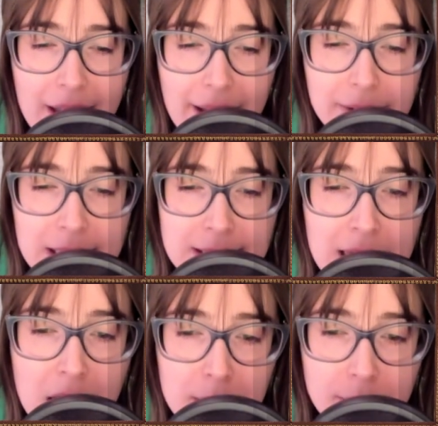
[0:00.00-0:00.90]
evidence
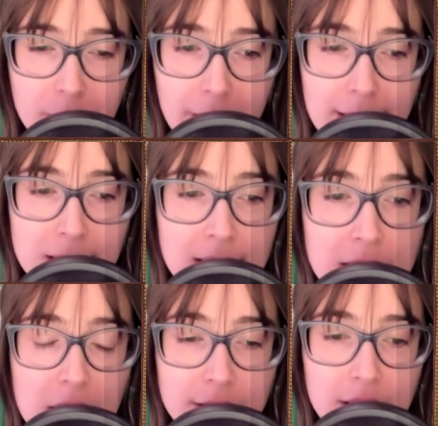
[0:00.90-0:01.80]
before it and
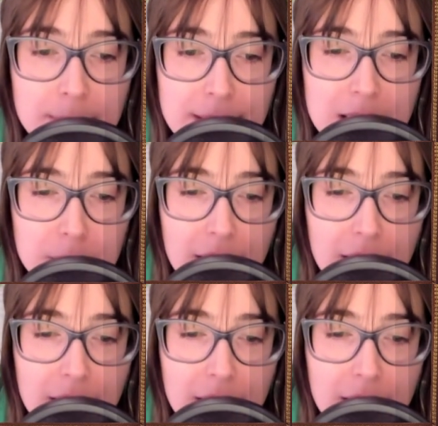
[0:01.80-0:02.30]
such other admissible